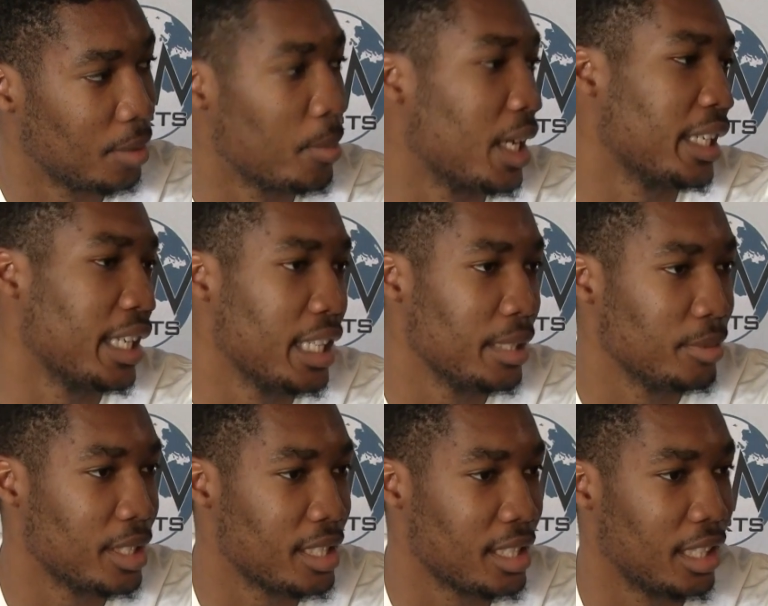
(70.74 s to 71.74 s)
My game,
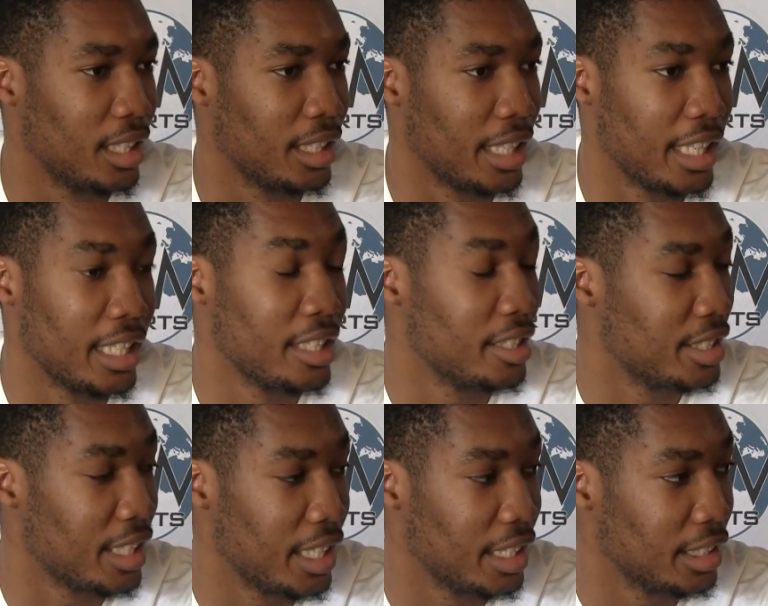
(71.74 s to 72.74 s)
just
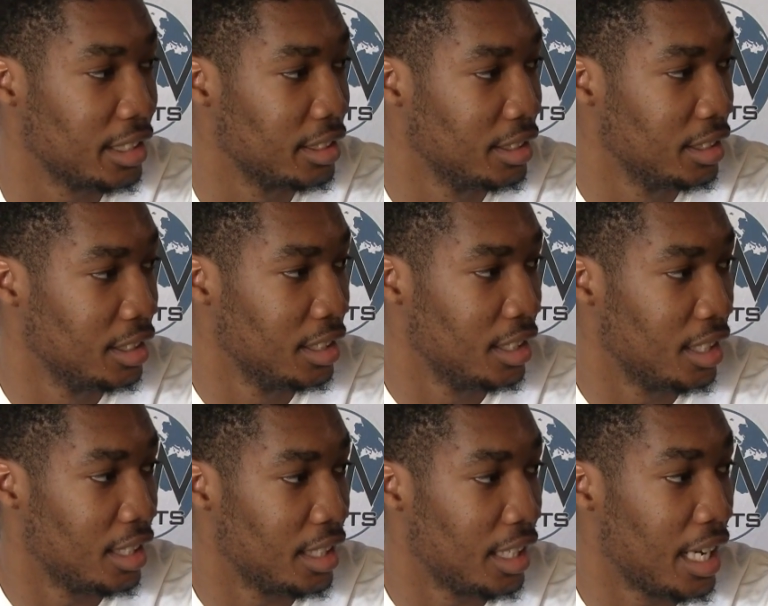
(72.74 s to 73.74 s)
energetic,
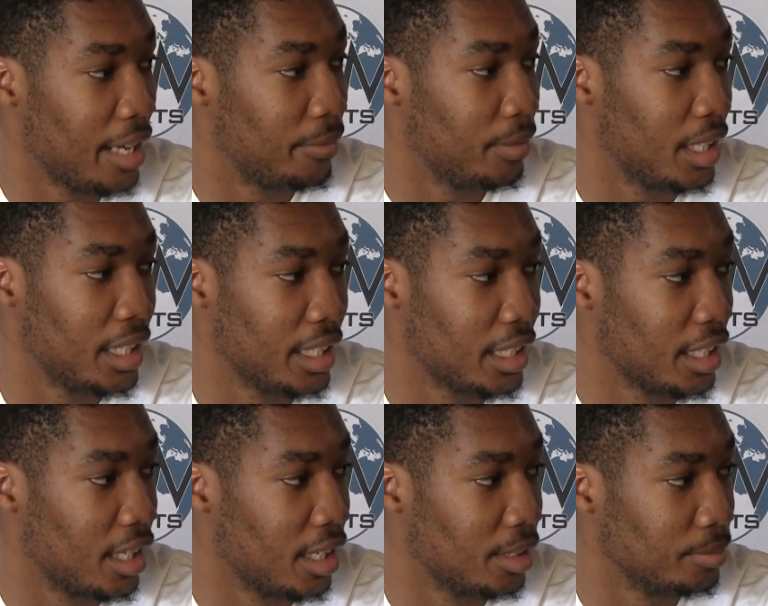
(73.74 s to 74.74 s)
athletic,
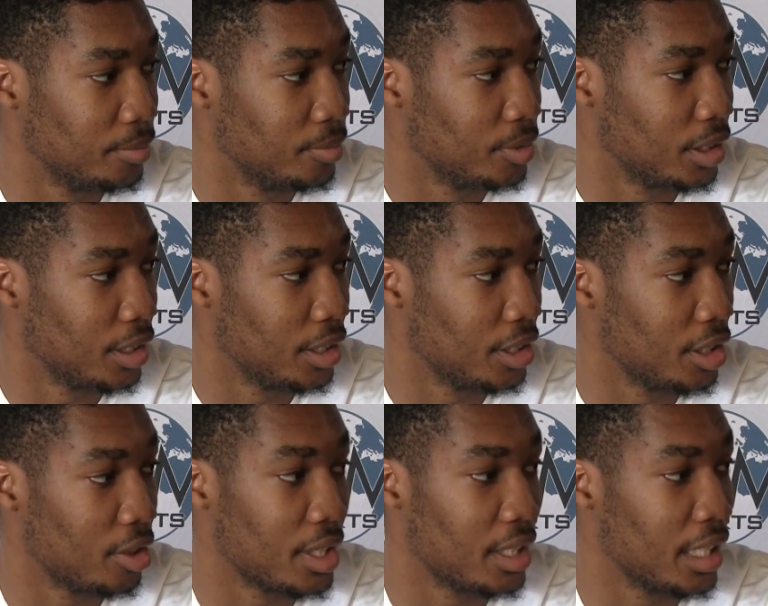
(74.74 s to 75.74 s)
you
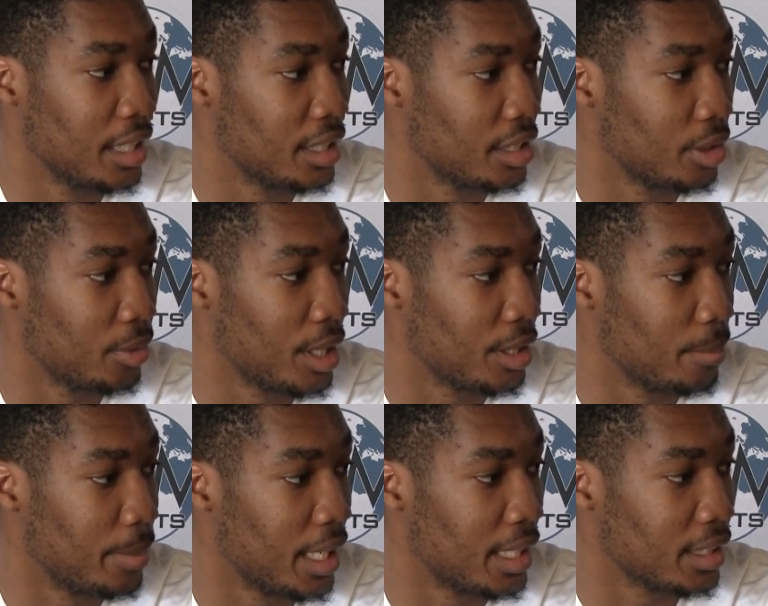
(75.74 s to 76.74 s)
know, tenacious around the
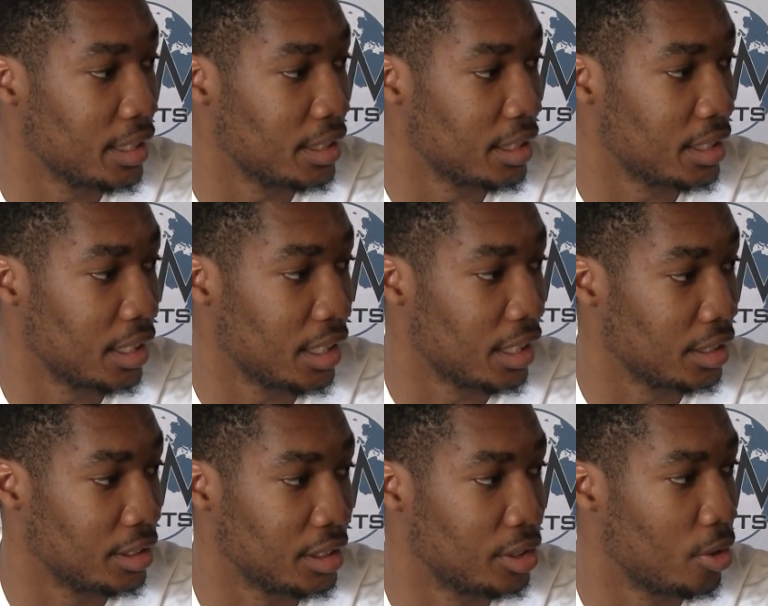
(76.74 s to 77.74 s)
basket, just
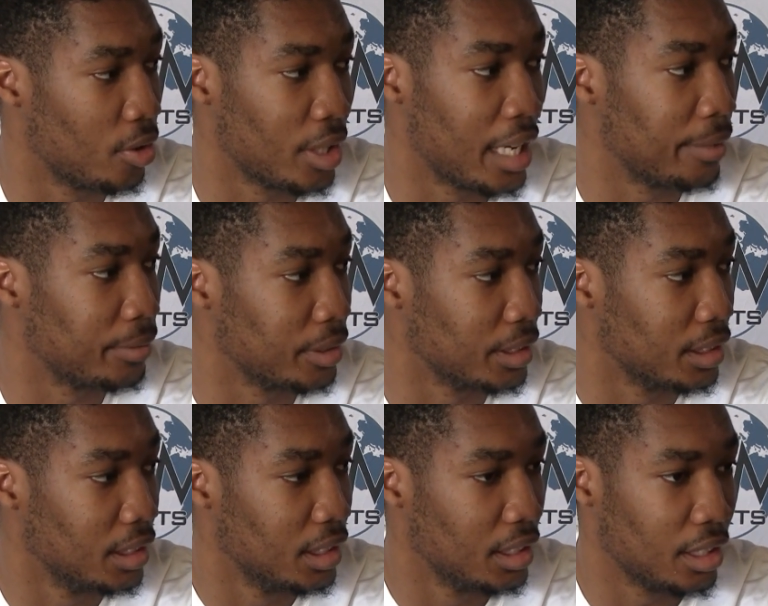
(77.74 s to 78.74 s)
going after it.
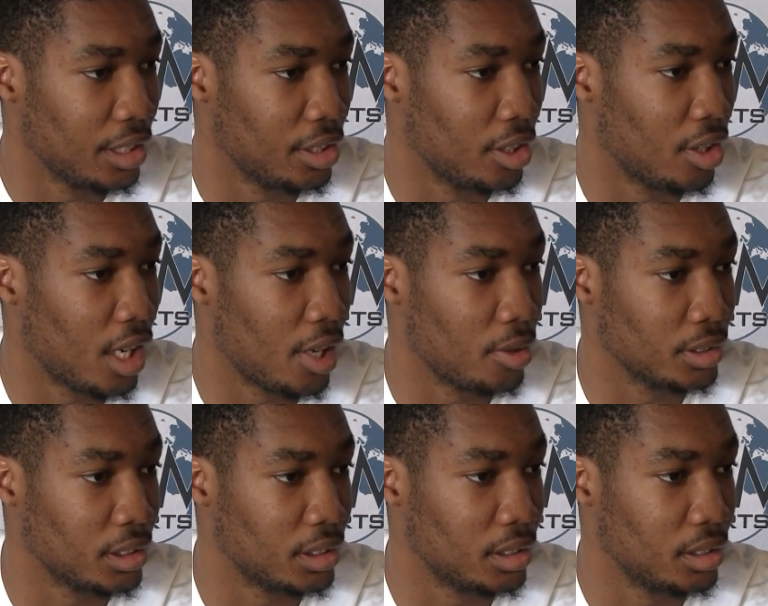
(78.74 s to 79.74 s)
You know, I
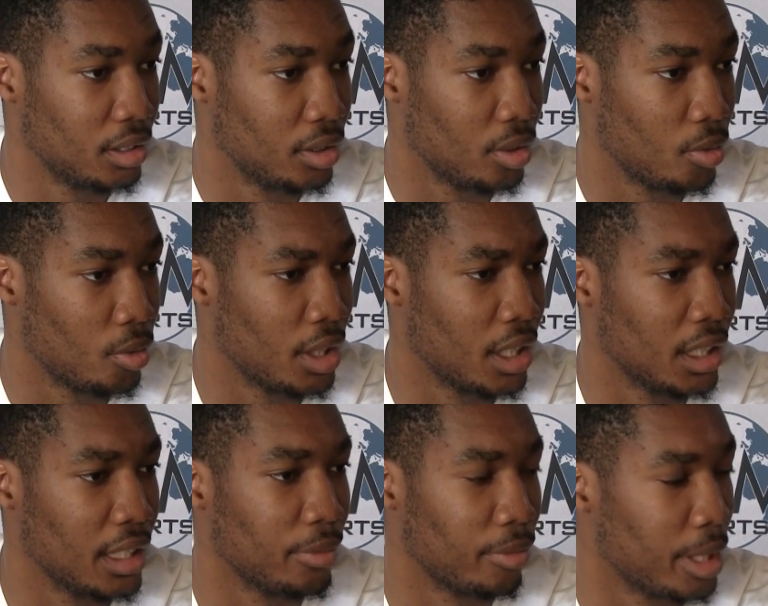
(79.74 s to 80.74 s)
was one of the
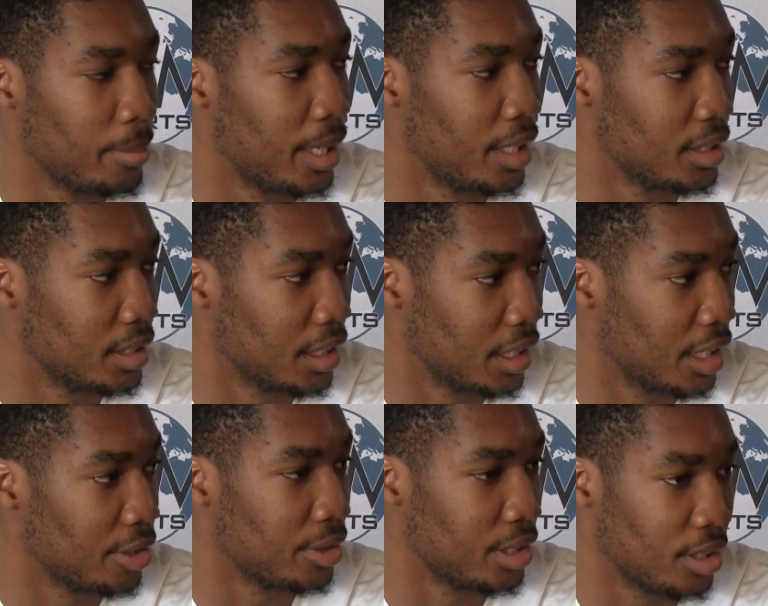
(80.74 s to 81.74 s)
leading rebounders in the
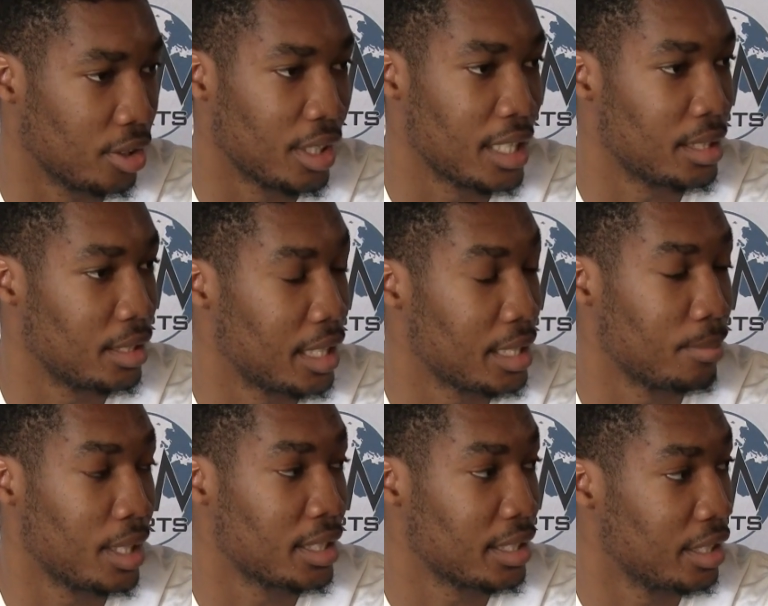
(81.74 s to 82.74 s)
country, so that's
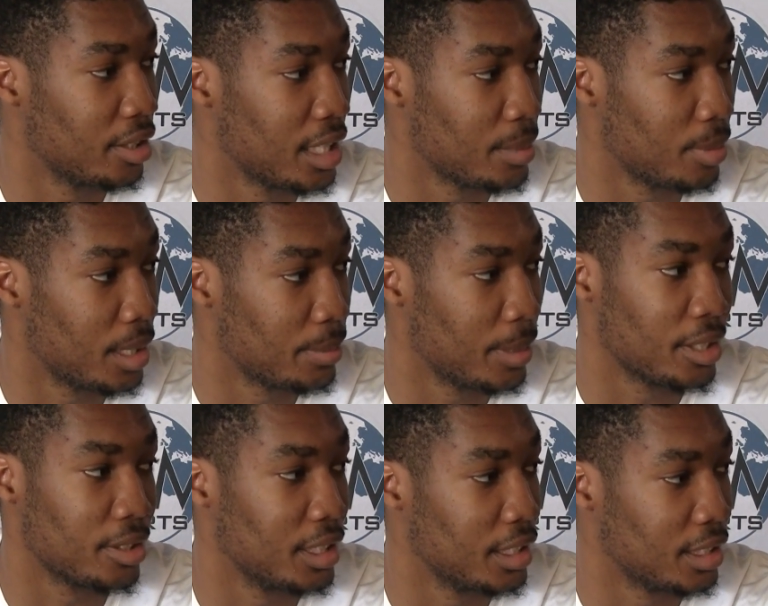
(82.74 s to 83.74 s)
my skill, that's my
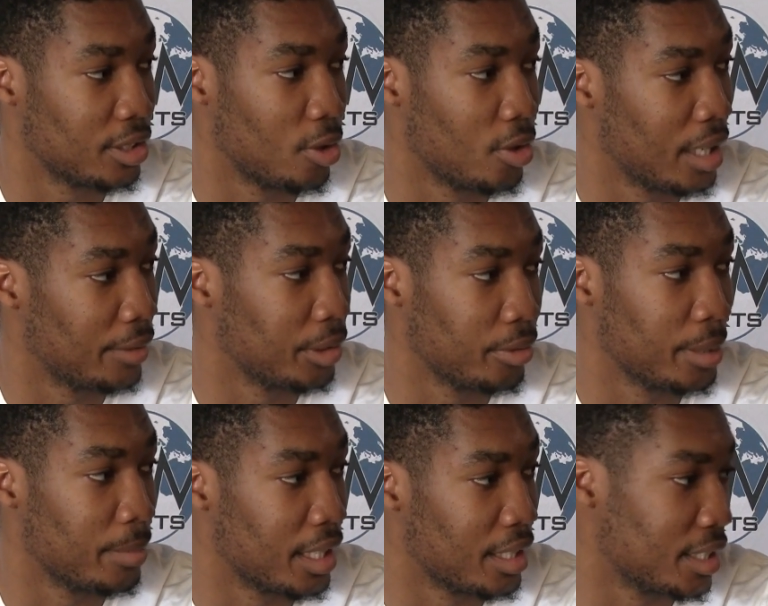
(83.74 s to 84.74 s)
specialty, just going after
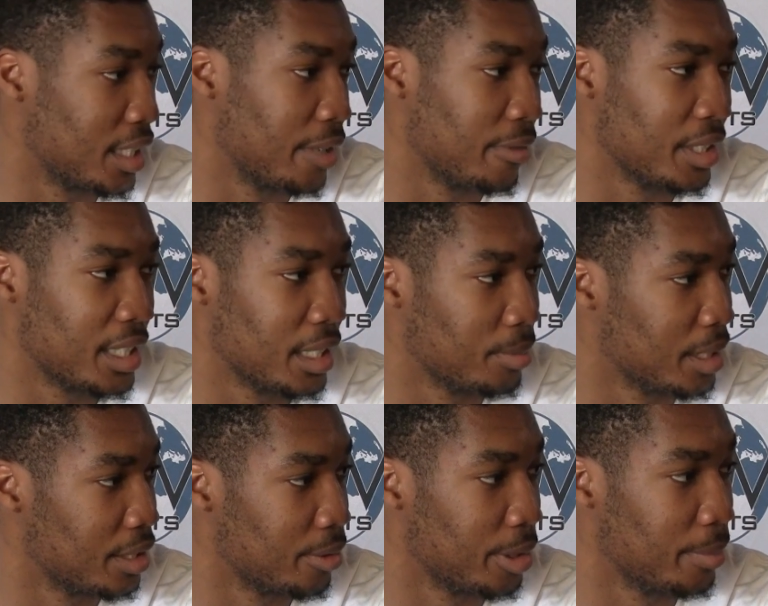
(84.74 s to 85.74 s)
rebounds, and every team
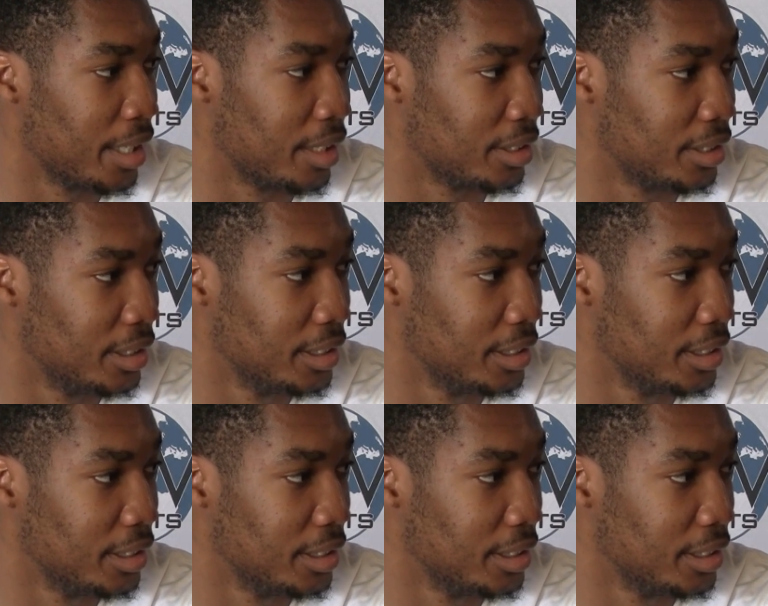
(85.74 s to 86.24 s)
needs a rebounder.